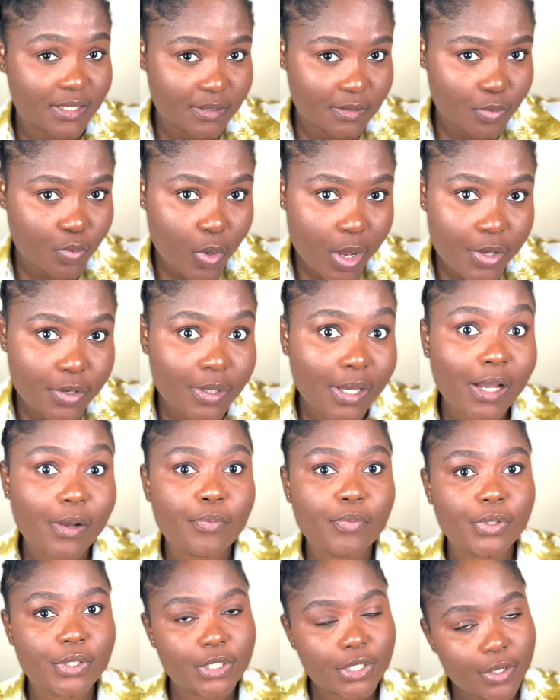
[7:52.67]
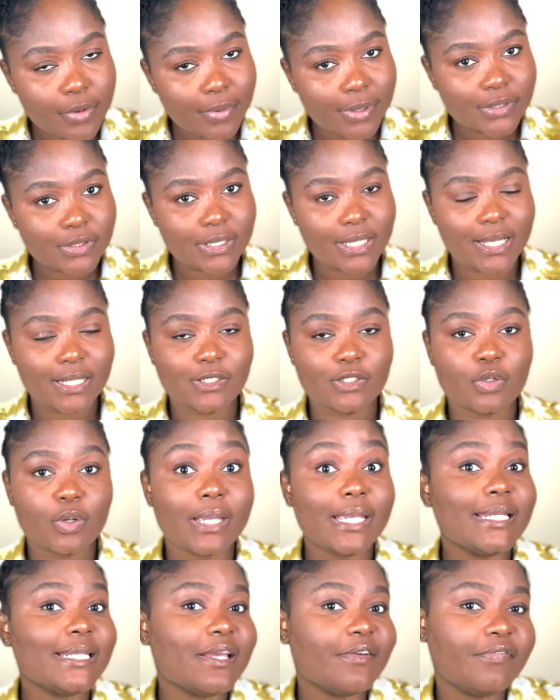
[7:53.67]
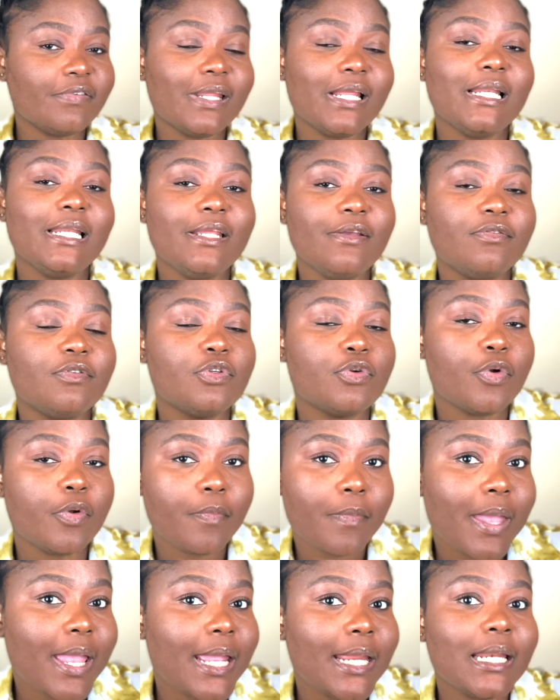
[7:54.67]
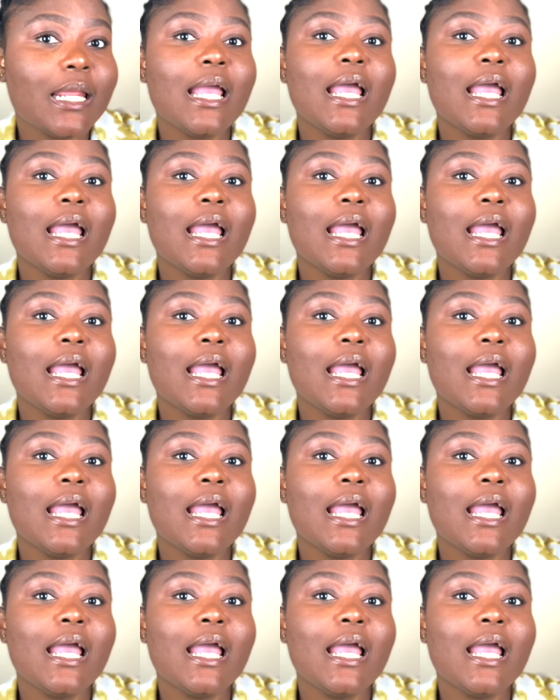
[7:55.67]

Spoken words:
where you can renew it to get your indefinite leave to remain